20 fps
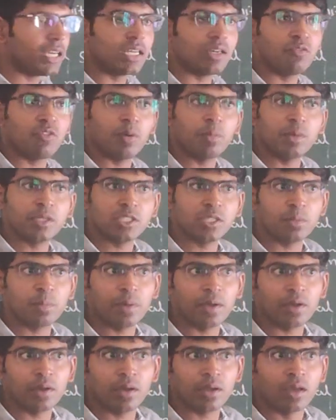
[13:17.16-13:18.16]
light information
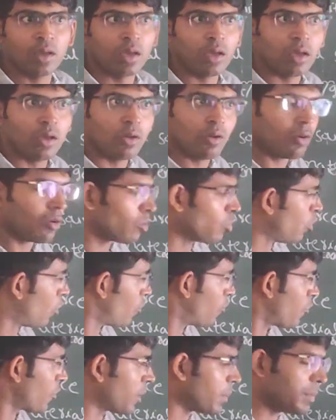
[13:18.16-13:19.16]
may
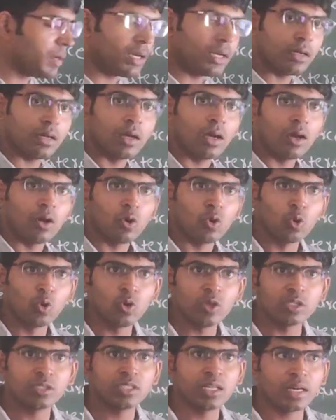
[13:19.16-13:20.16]
go from it. Who
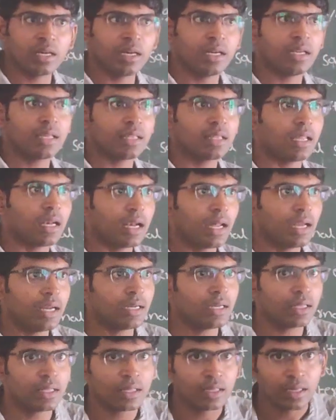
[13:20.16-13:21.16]
is generating the
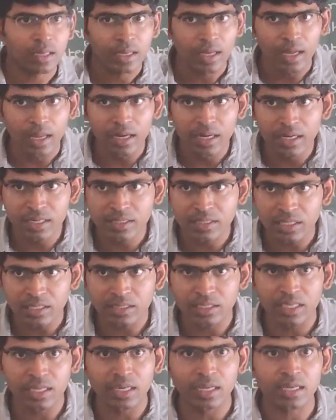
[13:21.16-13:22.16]
light? LEDs are
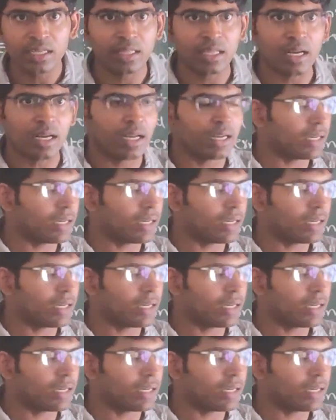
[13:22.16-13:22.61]
generating the